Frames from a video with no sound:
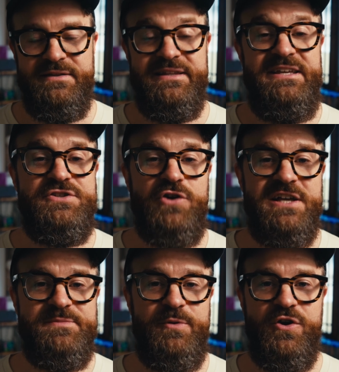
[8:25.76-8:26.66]
Lee
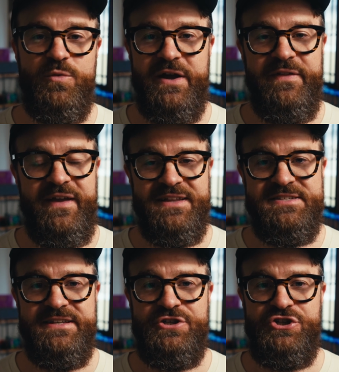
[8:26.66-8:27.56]
Strasberg railed
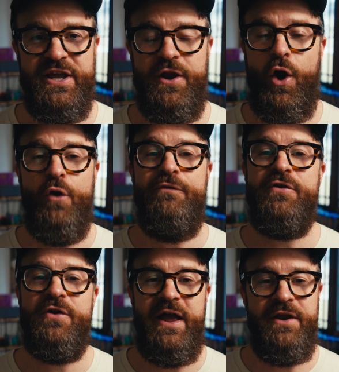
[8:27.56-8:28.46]
against this
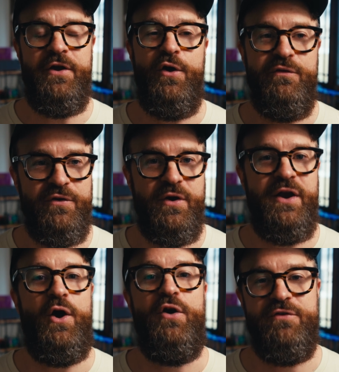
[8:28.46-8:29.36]
over and over
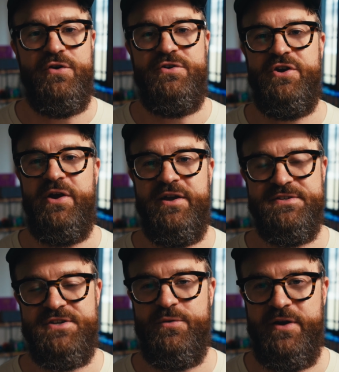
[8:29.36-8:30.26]
and over during
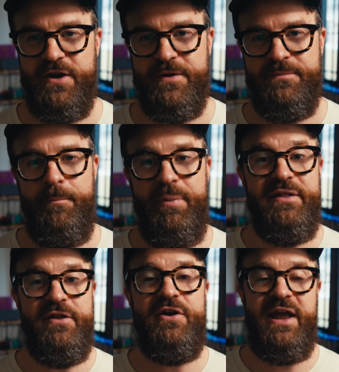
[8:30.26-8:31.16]
his career.
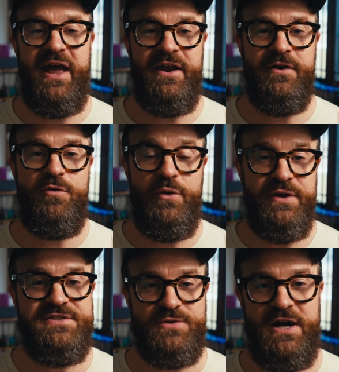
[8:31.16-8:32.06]
Butler again
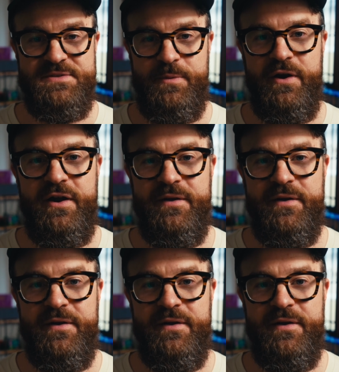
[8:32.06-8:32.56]
quoting Strasberg.